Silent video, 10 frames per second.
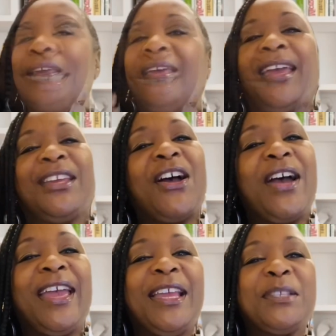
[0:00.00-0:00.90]
Hey y'all,
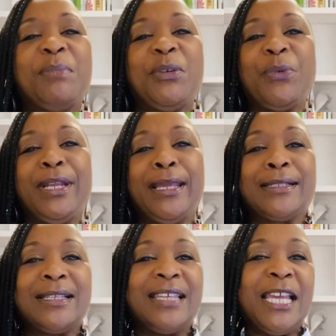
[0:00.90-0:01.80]
hey, it's me, Renee. In
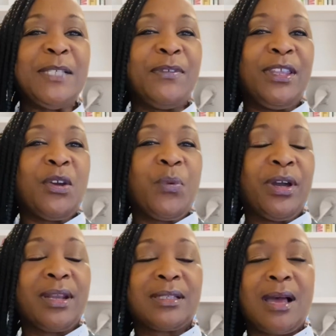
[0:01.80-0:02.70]
today's video, we're
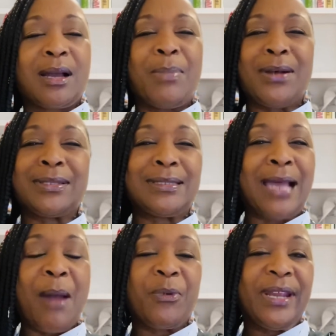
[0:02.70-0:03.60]
gonna talk about
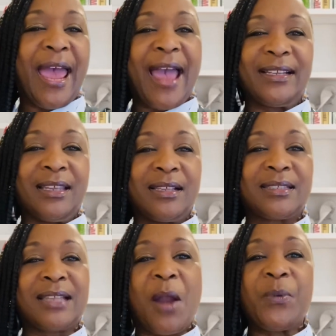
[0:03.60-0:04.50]
stop reacting.
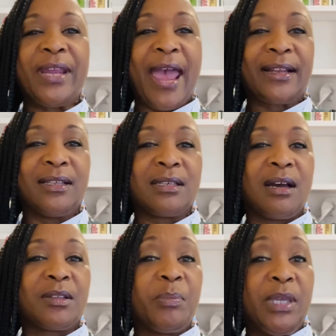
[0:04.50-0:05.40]
Stop reacting to
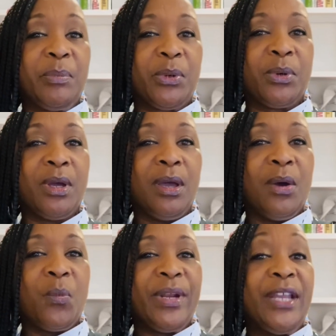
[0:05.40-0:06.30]
other people
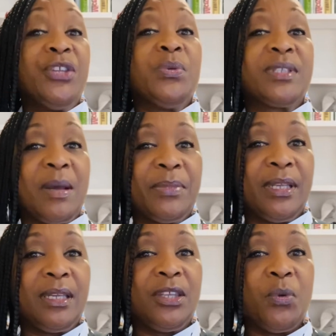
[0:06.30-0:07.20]
when they do
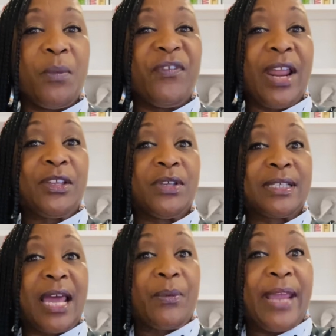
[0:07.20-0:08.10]
something. You feel like you just
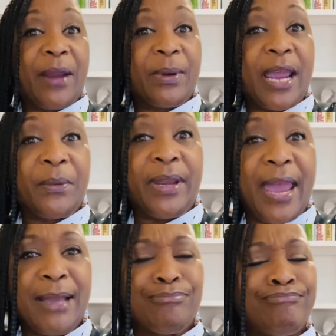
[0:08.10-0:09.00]
gotta react, react,
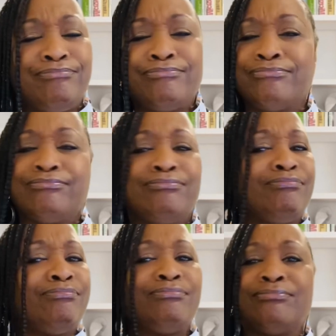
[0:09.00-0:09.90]
react.
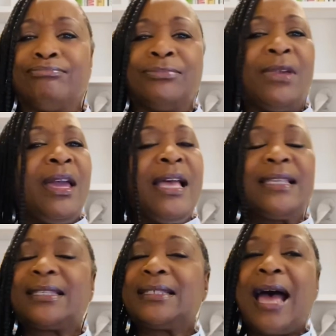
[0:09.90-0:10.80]
Mm-mm-mm-mm-mm.
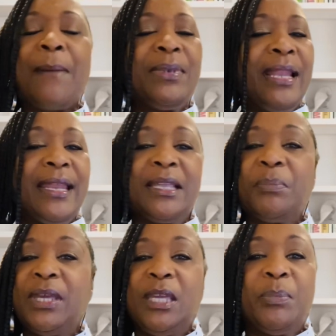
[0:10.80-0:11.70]
Stop letting
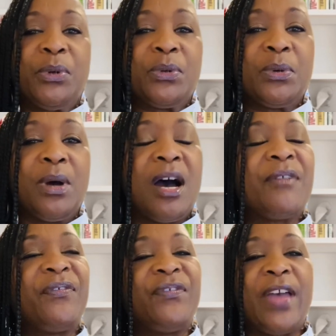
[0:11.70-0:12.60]
people
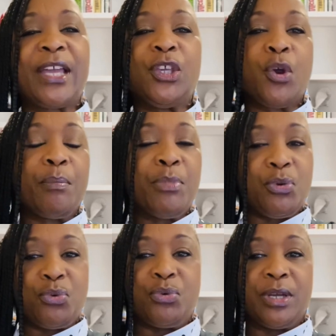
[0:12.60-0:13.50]
affect your
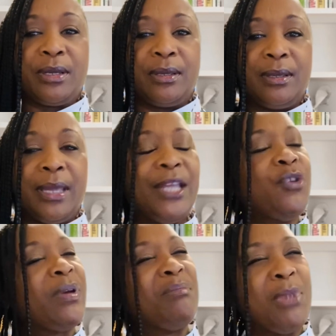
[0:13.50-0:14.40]
mood and
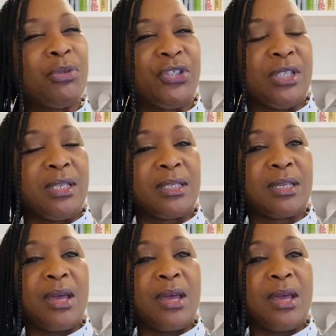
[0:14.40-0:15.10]
your emotions.